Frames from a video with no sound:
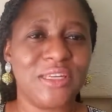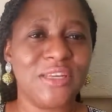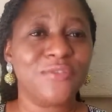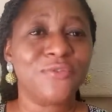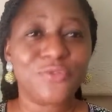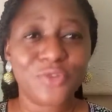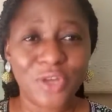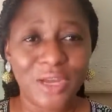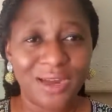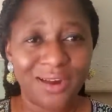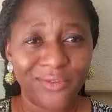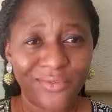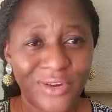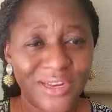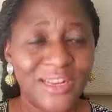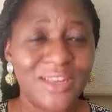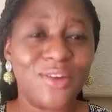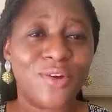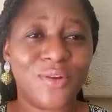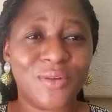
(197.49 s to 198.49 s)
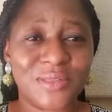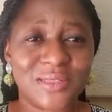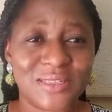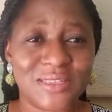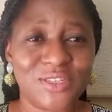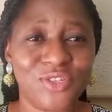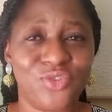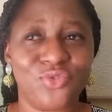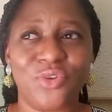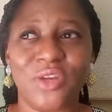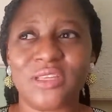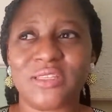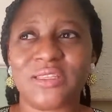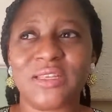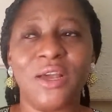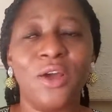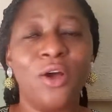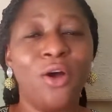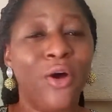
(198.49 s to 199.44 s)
if you are really considerate